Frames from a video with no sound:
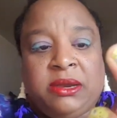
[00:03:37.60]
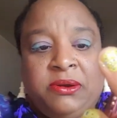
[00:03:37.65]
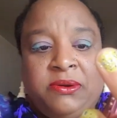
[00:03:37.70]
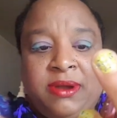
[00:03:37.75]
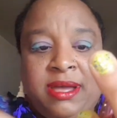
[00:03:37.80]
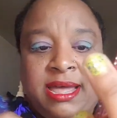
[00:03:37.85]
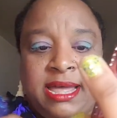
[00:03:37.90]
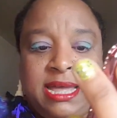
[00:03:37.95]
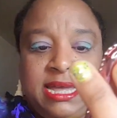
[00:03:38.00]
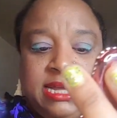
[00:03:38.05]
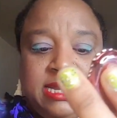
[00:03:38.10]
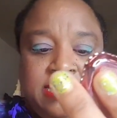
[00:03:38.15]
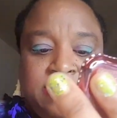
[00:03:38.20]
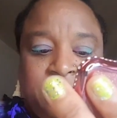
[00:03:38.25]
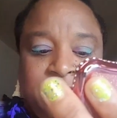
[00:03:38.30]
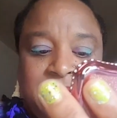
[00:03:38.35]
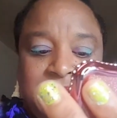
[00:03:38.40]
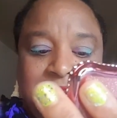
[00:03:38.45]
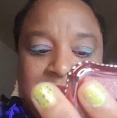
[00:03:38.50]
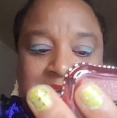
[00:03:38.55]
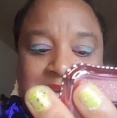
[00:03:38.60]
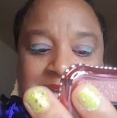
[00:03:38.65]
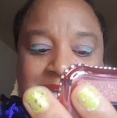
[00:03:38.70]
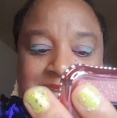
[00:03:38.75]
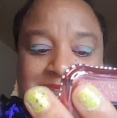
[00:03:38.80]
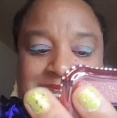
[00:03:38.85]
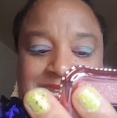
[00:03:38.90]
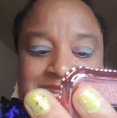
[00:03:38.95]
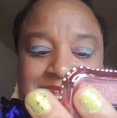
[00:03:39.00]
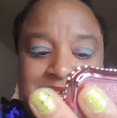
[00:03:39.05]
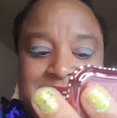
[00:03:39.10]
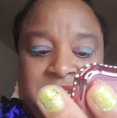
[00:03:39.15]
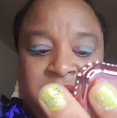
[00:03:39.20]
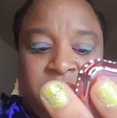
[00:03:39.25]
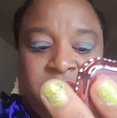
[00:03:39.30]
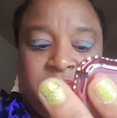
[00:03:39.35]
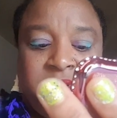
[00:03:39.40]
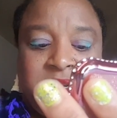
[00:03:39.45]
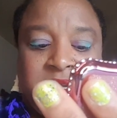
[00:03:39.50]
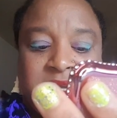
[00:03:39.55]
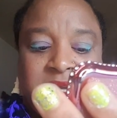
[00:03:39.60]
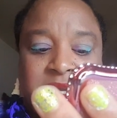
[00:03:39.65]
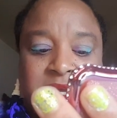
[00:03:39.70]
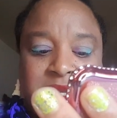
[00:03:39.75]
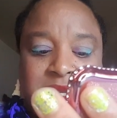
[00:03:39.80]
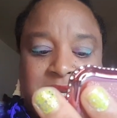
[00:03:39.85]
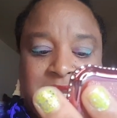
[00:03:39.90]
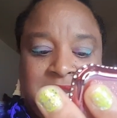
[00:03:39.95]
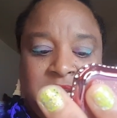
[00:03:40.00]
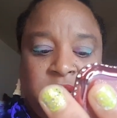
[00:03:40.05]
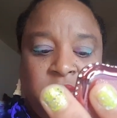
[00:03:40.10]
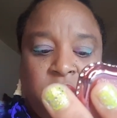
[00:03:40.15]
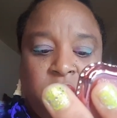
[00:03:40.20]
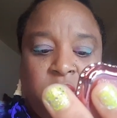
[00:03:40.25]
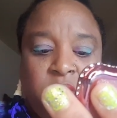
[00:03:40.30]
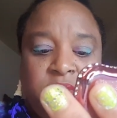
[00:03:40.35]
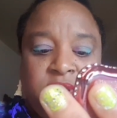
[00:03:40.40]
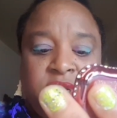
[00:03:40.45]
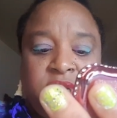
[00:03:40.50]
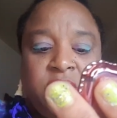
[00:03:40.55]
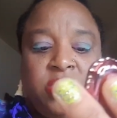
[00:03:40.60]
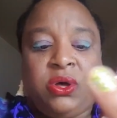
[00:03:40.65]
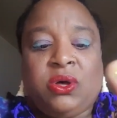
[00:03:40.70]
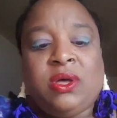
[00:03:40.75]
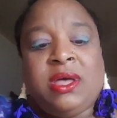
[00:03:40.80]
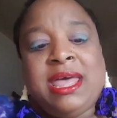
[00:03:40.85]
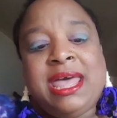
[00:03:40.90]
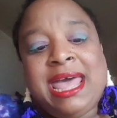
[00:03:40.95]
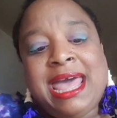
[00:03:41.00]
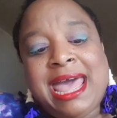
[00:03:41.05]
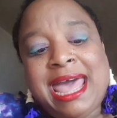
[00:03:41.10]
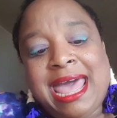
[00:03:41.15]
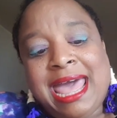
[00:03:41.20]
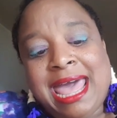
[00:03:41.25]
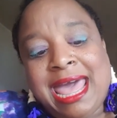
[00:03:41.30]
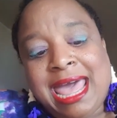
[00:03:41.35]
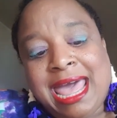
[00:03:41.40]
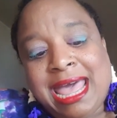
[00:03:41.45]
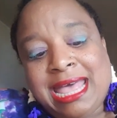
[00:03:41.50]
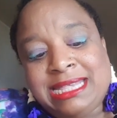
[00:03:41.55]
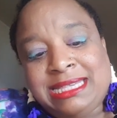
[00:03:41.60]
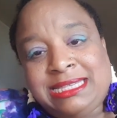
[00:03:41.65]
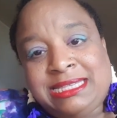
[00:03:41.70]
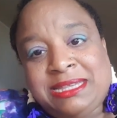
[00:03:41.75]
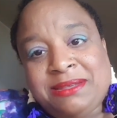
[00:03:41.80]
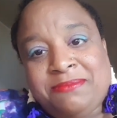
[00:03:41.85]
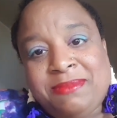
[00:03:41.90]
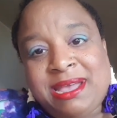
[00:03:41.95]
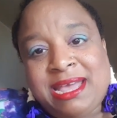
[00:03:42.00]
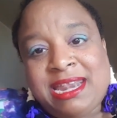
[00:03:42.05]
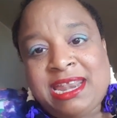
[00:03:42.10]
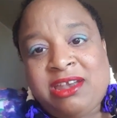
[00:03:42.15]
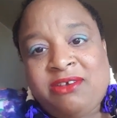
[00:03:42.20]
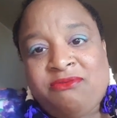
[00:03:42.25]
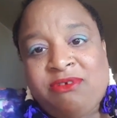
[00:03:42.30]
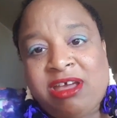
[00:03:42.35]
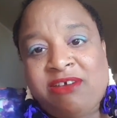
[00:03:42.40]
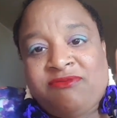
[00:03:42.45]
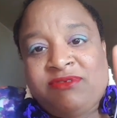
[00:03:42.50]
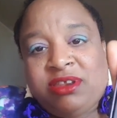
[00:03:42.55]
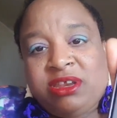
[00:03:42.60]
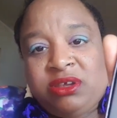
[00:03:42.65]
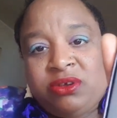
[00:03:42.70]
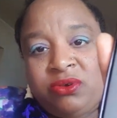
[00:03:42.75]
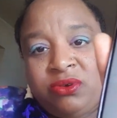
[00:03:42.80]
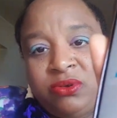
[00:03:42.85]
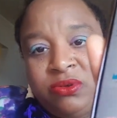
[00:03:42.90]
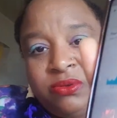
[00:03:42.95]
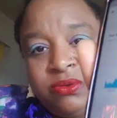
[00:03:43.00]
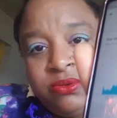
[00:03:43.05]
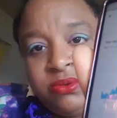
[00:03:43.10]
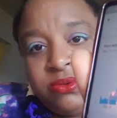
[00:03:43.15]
Right? And then you're going to click on your estimated revenue.